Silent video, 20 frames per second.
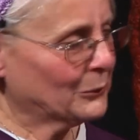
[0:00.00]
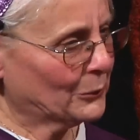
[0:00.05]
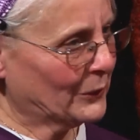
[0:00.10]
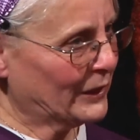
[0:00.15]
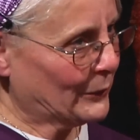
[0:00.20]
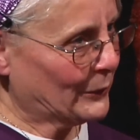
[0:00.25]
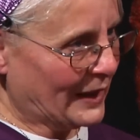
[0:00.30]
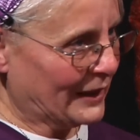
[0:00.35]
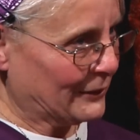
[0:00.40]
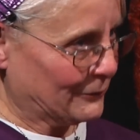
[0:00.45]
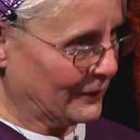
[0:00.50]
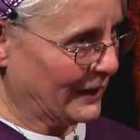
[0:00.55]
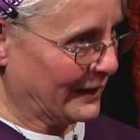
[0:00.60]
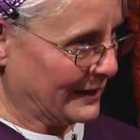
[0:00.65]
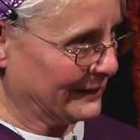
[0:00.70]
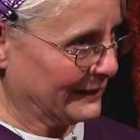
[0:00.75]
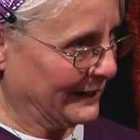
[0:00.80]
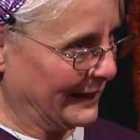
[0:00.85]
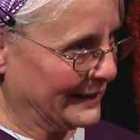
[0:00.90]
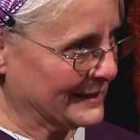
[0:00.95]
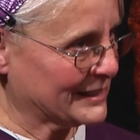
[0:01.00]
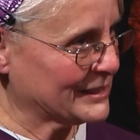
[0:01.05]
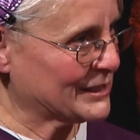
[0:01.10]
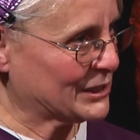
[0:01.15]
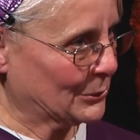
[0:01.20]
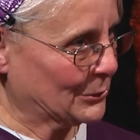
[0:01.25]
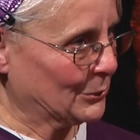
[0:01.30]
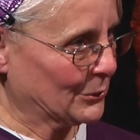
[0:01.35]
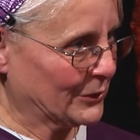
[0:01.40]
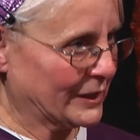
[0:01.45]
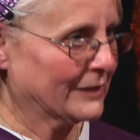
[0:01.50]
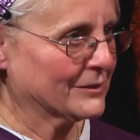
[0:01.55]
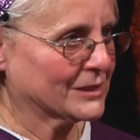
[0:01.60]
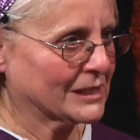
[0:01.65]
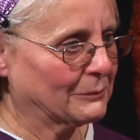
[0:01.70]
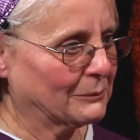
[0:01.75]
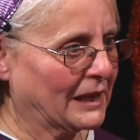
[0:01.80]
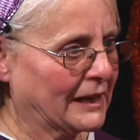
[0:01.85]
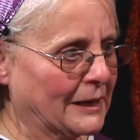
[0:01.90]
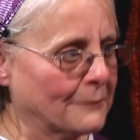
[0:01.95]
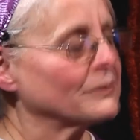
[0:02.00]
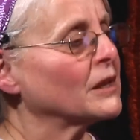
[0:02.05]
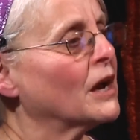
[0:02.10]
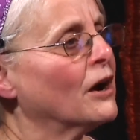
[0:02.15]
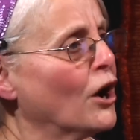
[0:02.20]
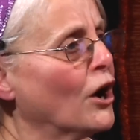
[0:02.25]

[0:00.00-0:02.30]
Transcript: we know how to recognize it, so we'll tell somebody,